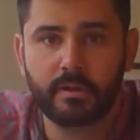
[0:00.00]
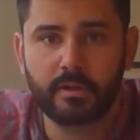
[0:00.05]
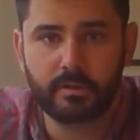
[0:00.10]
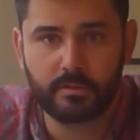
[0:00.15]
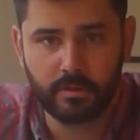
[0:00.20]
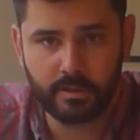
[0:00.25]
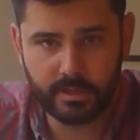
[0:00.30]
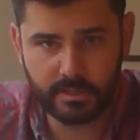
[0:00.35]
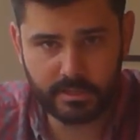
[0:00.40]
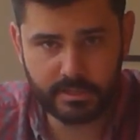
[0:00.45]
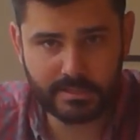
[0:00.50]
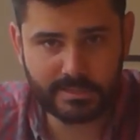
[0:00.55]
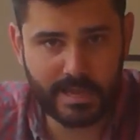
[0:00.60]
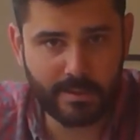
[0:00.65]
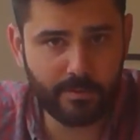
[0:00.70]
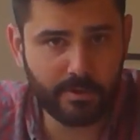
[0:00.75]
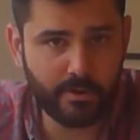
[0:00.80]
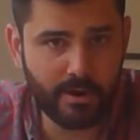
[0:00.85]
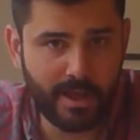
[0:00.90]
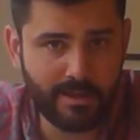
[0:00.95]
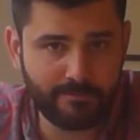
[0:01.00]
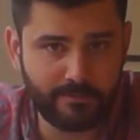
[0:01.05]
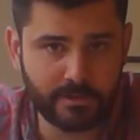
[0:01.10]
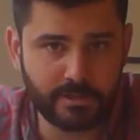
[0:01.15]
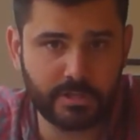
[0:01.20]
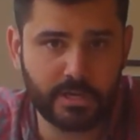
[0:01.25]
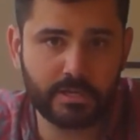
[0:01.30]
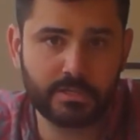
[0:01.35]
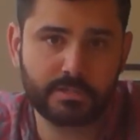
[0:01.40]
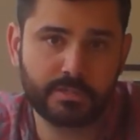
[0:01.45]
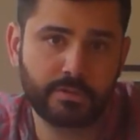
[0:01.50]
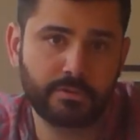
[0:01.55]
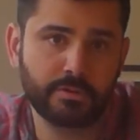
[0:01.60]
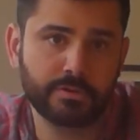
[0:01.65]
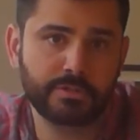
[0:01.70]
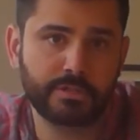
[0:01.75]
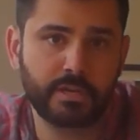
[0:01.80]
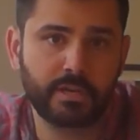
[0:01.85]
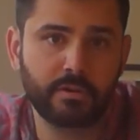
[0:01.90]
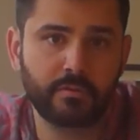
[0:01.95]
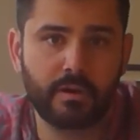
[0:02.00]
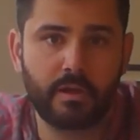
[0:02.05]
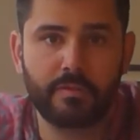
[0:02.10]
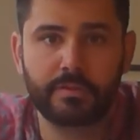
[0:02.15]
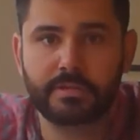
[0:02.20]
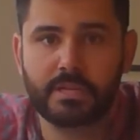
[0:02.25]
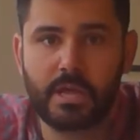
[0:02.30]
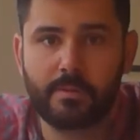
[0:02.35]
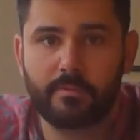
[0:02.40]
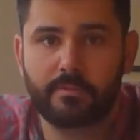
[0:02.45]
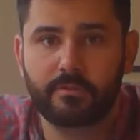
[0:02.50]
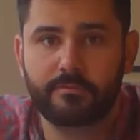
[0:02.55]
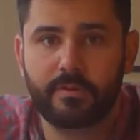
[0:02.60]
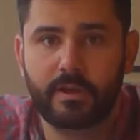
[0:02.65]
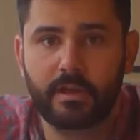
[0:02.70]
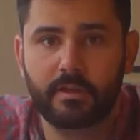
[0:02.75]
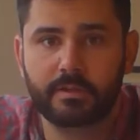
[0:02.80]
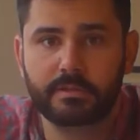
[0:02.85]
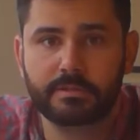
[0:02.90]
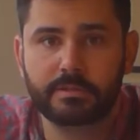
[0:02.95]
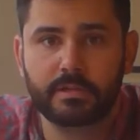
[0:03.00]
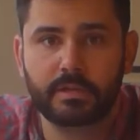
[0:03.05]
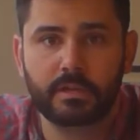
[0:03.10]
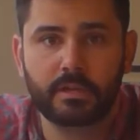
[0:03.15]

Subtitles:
Look into demographic changes in your city around the time of the violence.